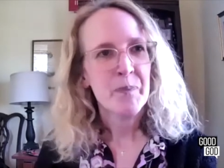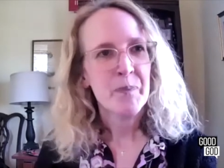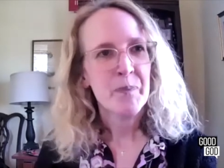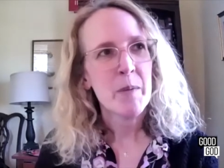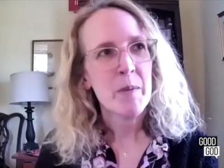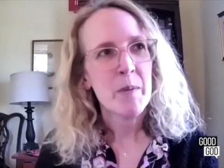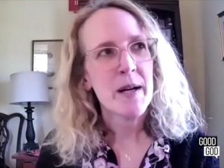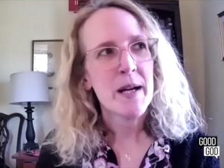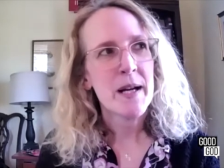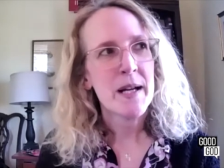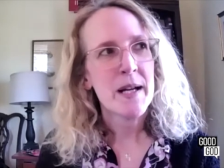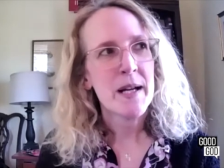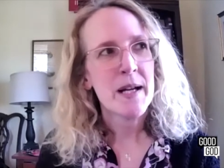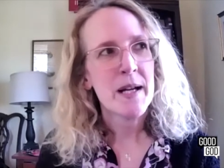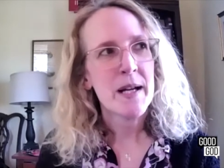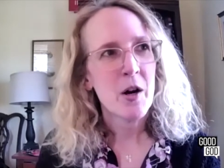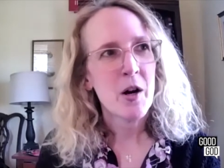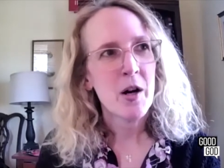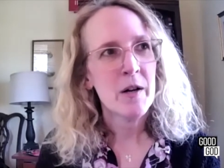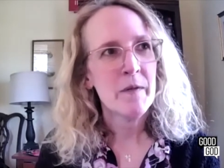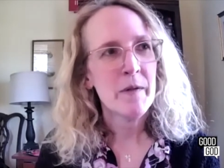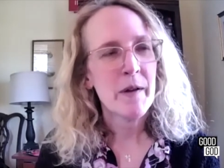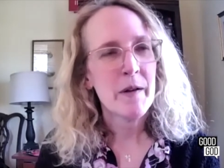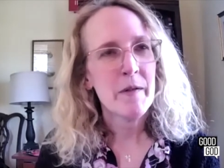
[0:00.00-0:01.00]
because at the
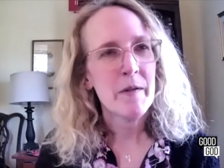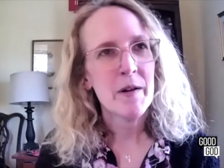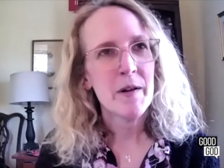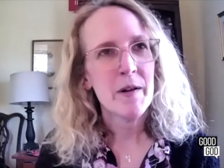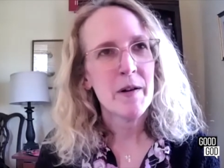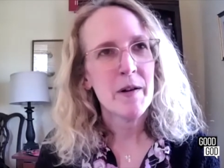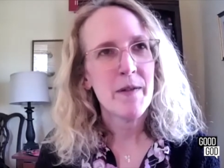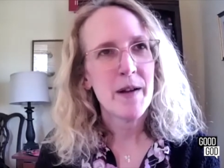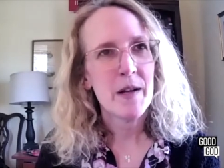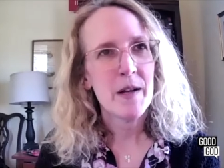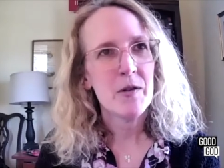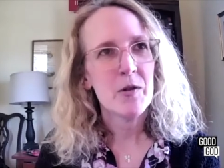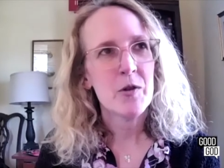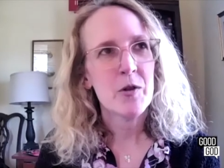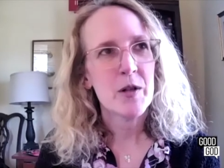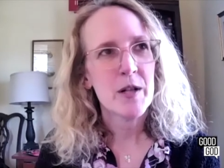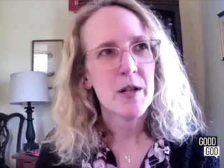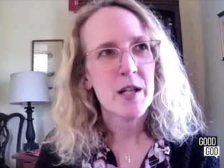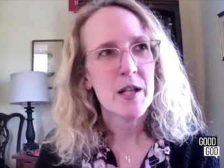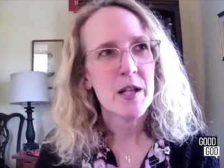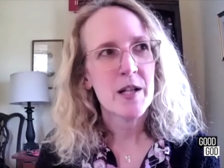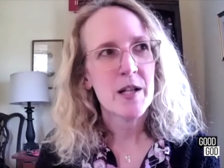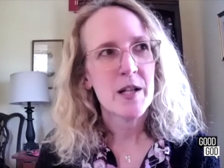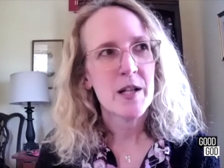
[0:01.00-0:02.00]
heart of every faith
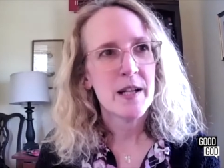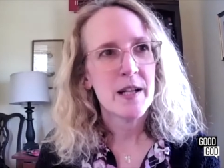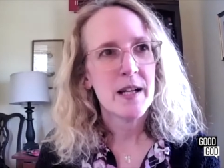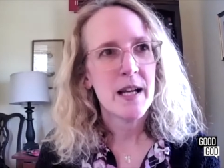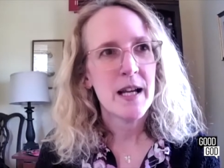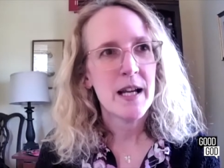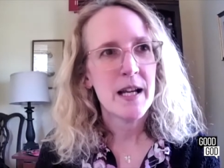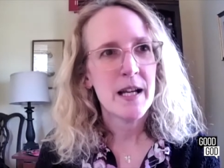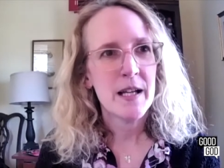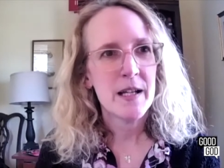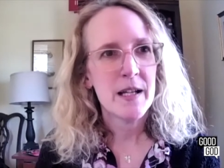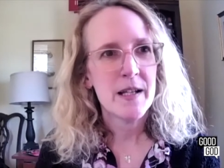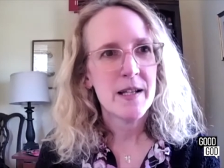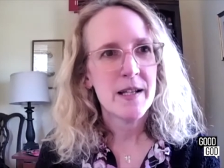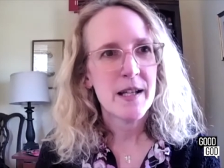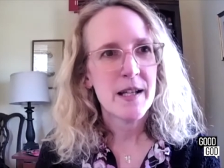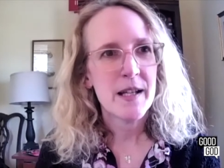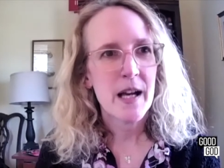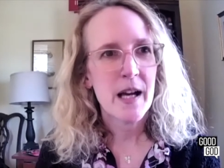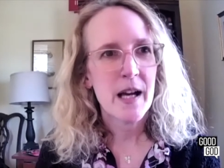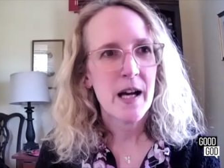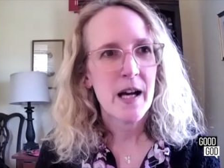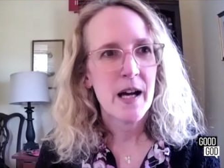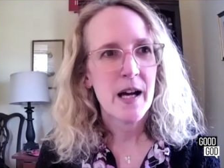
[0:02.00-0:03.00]
tradition is
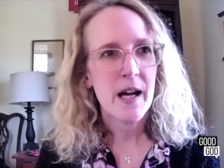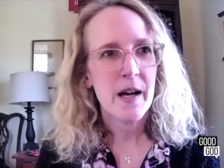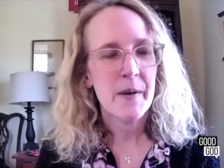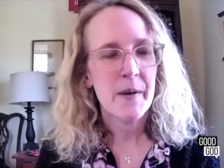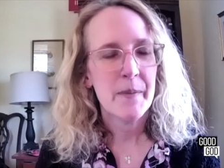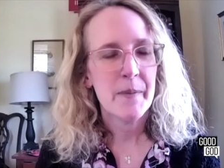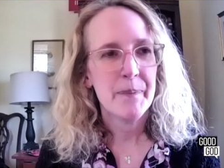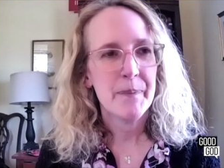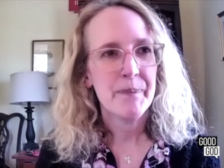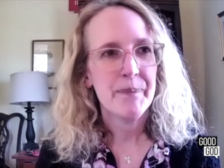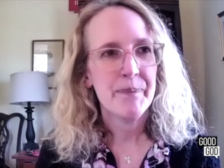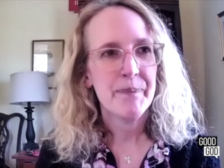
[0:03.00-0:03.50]
a